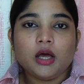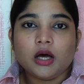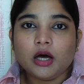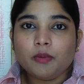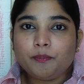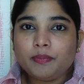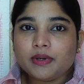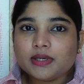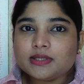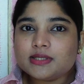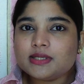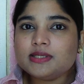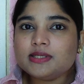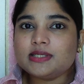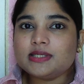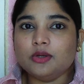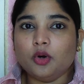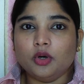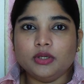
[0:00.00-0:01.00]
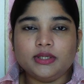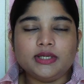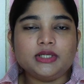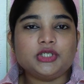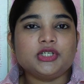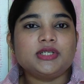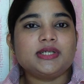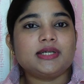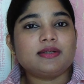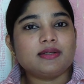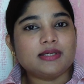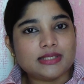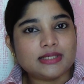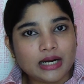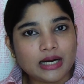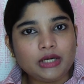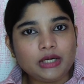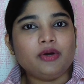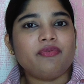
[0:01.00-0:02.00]
A person's knowledge is a
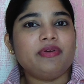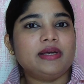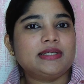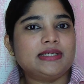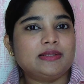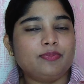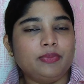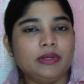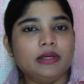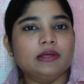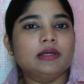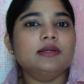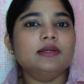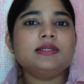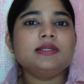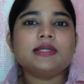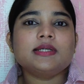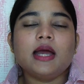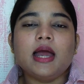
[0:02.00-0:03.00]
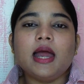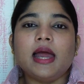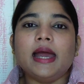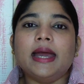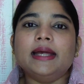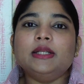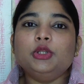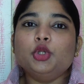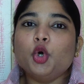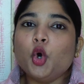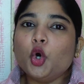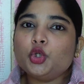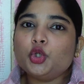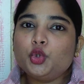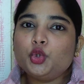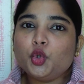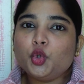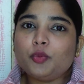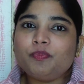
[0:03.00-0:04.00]
result of experience, and
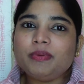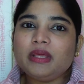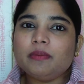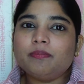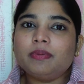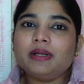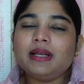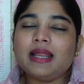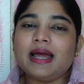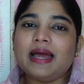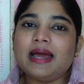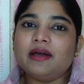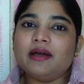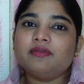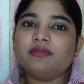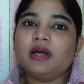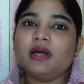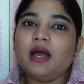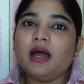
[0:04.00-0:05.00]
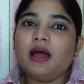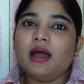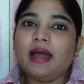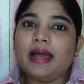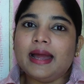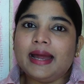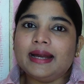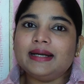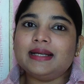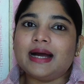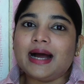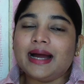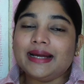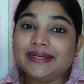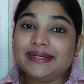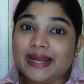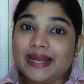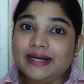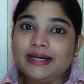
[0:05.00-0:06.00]
no two people have had
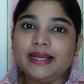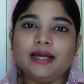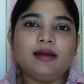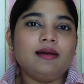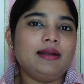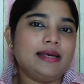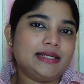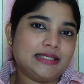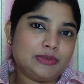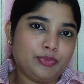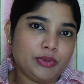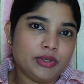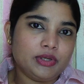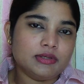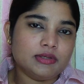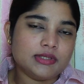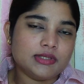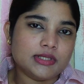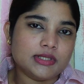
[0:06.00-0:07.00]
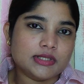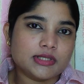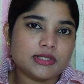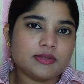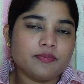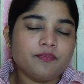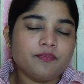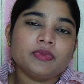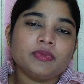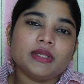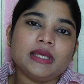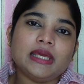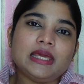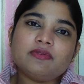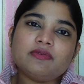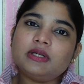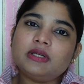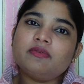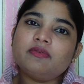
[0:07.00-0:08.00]
identical experiences.
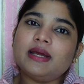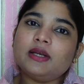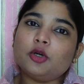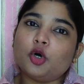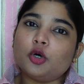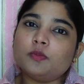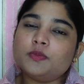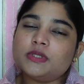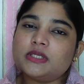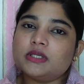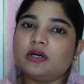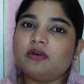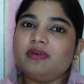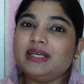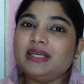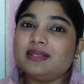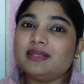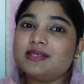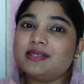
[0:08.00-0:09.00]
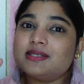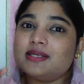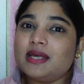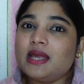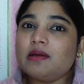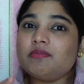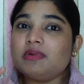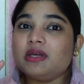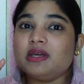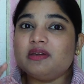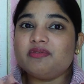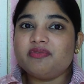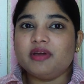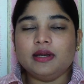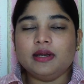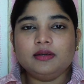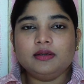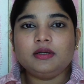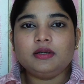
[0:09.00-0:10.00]
Even when observing the same
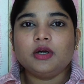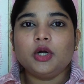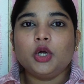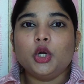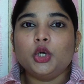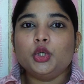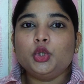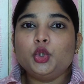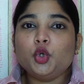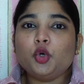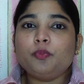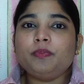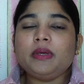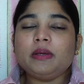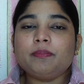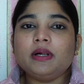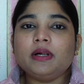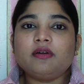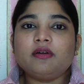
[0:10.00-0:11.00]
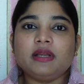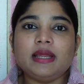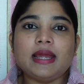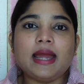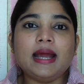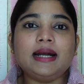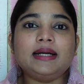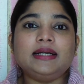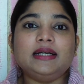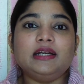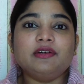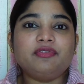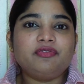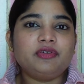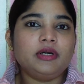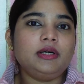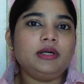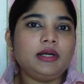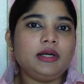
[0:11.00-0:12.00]
event, two people react
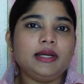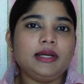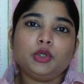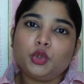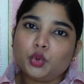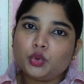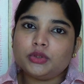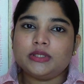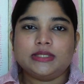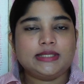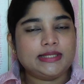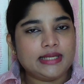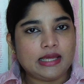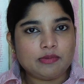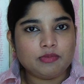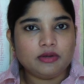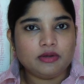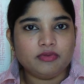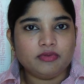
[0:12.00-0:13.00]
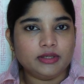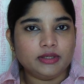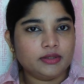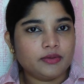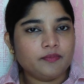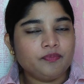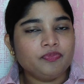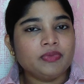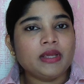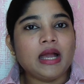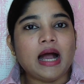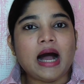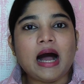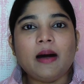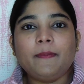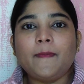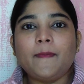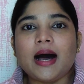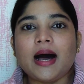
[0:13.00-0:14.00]
differently to the same event.
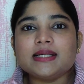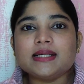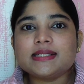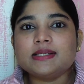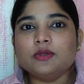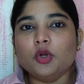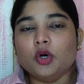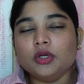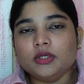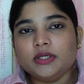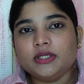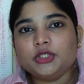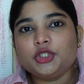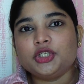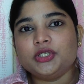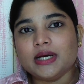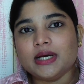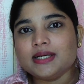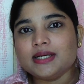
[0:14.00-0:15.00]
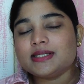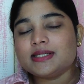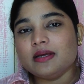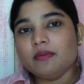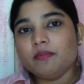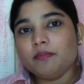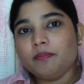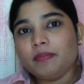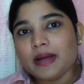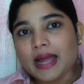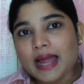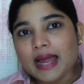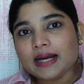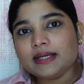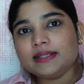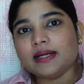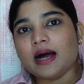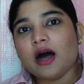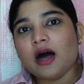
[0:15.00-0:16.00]
Our past knowledge does
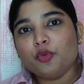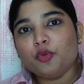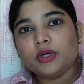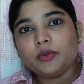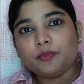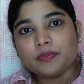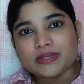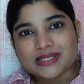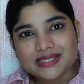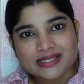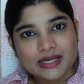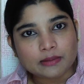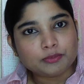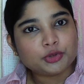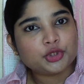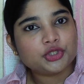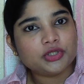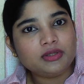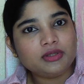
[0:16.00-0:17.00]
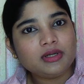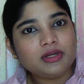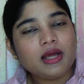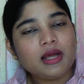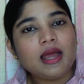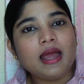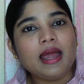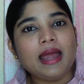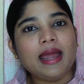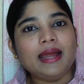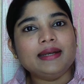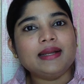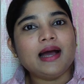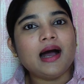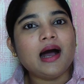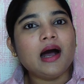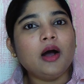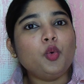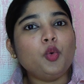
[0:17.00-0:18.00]
impact our perception and
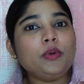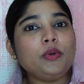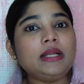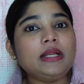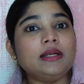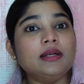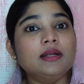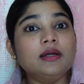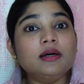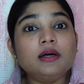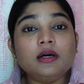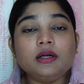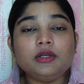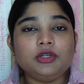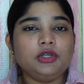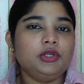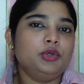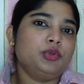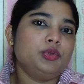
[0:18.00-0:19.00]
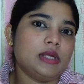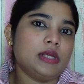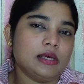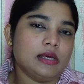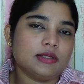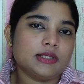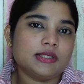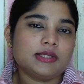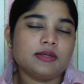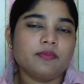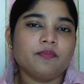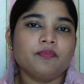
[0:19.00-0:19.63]
how we learn new things.